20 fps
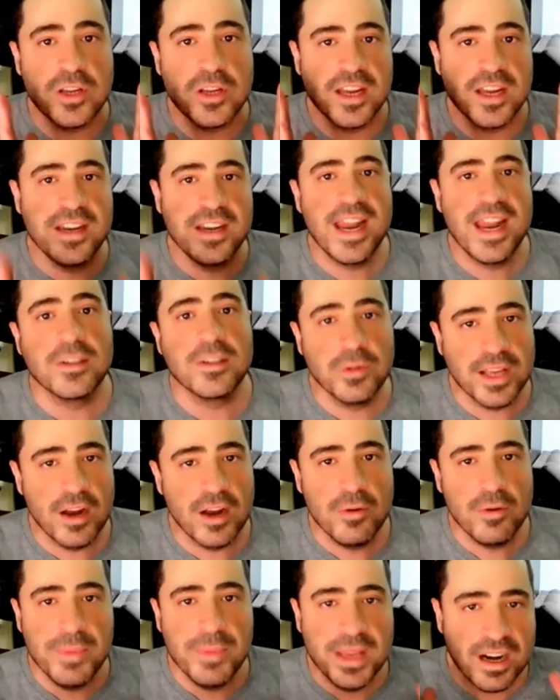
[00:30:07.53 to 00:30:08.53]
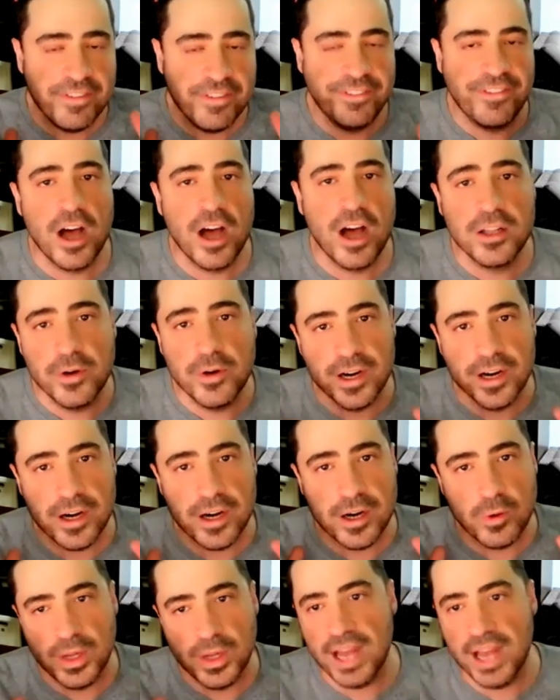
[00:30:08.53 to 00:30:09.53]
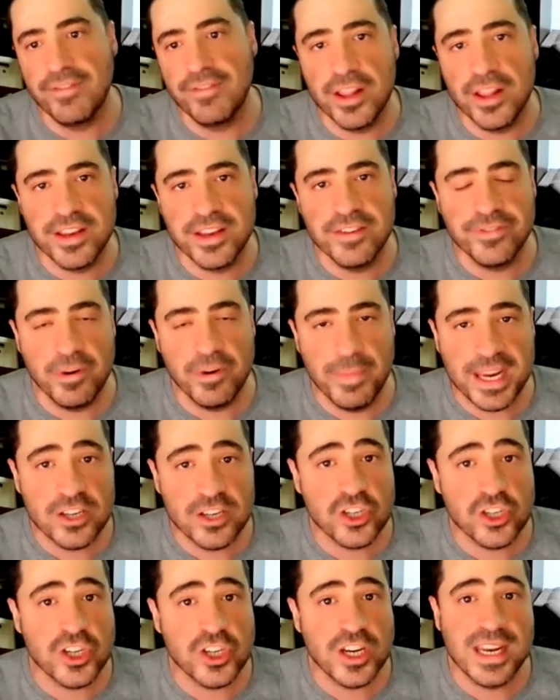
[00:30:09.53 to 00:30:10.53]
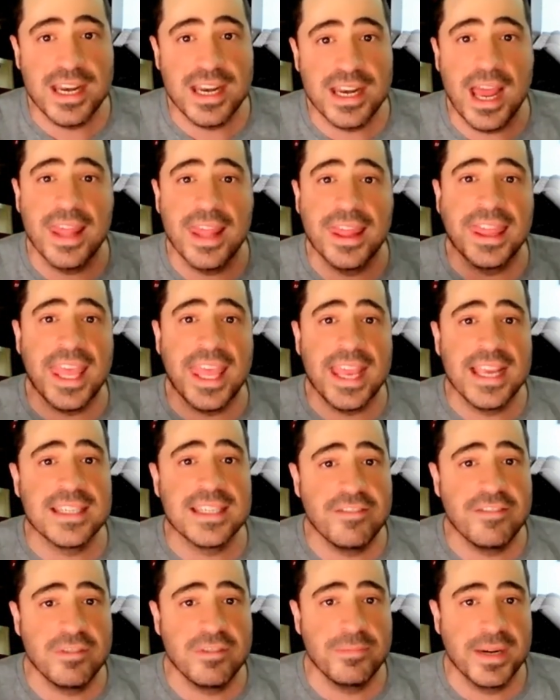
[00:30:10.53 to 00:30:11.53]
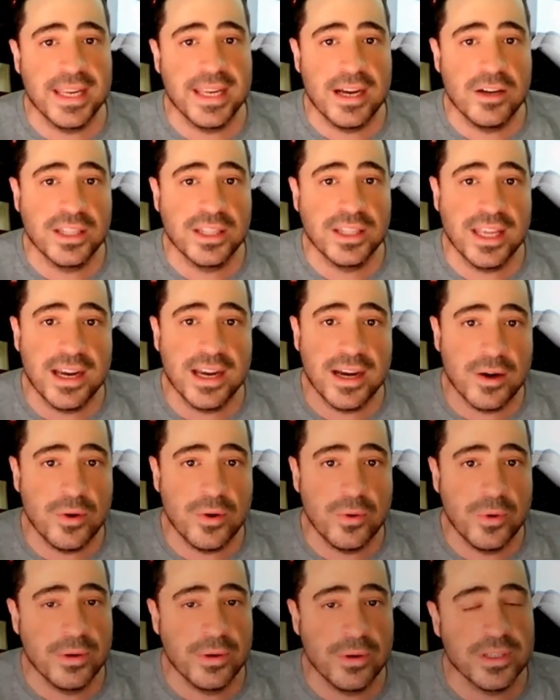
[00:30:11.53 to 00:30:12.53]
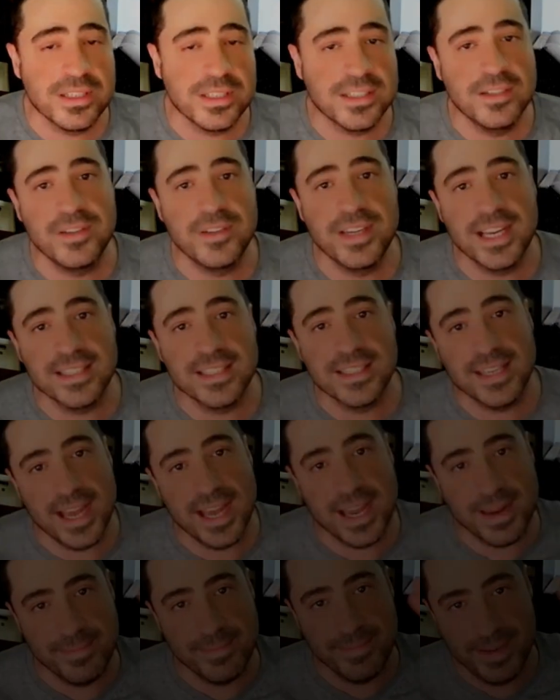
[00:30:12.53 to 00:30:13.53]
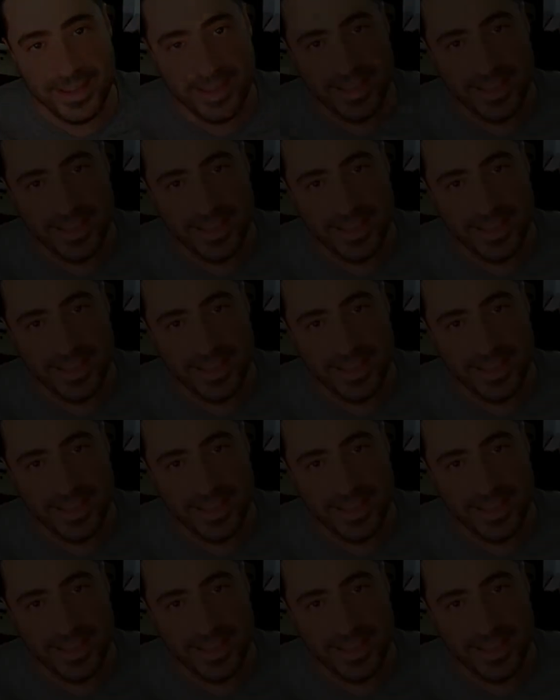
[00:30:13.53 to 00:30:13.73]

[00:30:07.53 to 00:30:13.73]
Connect with Kalomira, follow her. We'll have all the information. Thanks, everybody out there. We will see you next time.